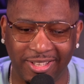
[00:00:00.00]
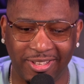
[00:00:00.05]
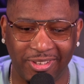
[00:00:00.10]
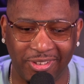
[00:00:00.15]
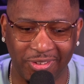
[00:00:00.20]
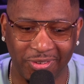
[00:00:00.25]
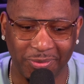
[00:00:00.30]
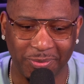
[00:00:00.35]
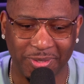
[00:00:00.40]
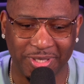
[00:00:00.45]

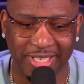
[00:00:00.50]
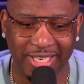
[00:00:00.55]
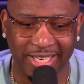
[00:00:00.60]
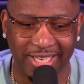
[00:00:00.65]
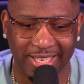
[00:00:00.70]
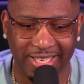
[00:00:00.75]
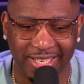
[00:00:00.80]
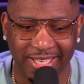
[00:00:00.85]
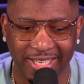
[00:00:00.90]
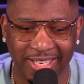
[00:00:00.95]
You know what I'm
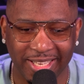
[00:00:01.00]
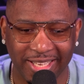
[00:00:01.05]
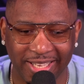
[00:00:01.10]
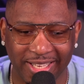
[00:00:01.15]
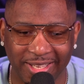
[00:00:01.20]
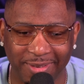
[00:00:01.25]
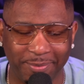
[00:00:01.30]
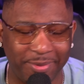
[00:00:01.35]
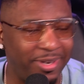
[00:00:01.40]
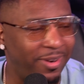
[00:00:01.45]
saying?
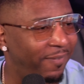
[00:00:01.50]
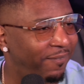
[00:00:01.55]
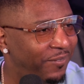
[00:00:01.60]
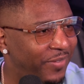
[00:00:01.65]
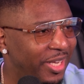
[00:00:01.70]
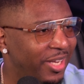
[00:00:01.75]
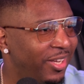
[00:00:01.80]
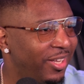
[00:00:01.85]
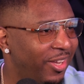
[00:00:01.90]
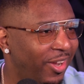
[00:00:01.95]
Been a
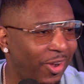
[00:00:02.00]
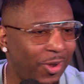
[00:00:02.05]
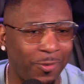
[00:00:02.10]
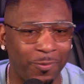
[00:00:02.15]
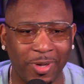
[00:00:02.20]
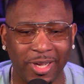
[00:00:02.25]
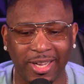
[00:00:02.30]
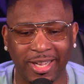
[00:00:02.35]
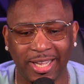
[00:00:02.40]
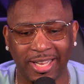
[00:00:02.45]
failure
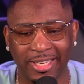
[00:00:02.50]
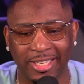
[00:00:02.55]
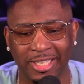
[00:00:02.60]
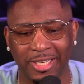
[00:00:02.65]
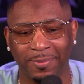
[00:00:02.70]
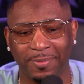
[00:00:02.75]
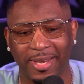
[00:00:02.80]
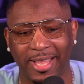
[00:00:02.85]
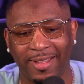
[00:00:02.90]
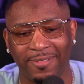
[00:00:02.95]
all my
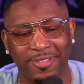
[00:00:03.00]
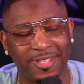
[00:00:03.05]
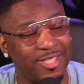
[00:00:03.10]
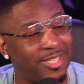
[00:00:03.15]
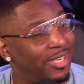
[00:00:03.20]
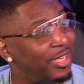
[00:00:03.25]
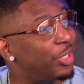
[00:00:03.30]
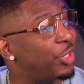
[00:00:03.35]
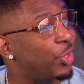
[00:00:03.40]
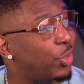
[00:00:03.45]
goddamn life
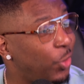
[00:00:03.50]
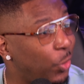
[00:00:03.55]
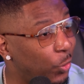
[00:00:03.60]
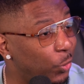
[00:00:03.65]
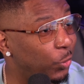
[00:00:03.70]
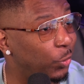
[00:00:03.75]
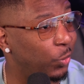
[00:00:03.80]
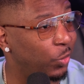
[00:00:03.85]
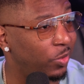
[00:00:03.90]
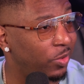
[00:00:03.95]
since
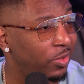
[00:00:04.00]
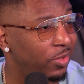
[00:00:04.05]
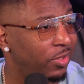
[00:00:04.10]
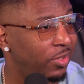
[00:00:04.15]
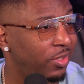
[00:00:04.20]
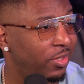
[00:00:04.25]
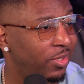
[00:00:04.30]
school.